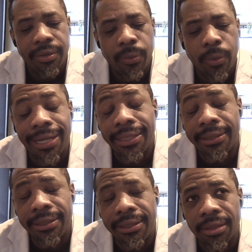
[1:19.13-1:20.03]
what
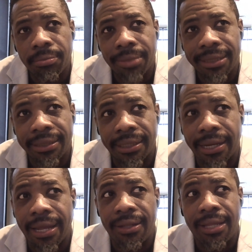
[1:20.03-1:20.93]
is missing,
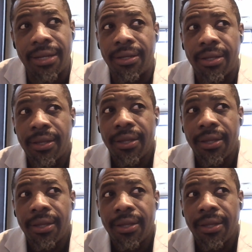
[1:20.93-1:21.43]
and then